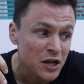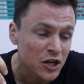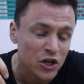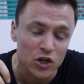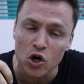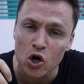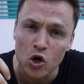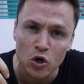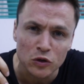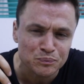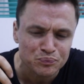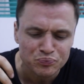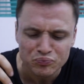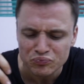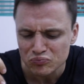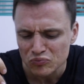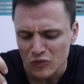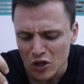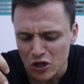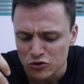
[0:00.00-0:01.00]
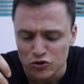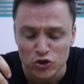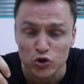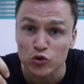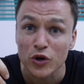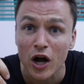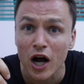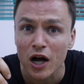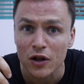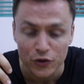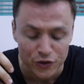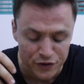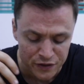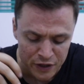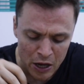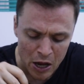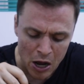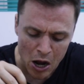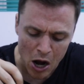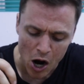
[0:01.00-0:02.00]
you know,
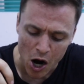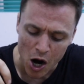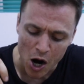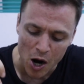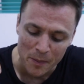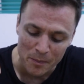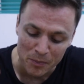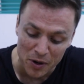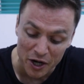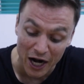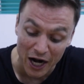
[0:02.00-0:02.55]
$2.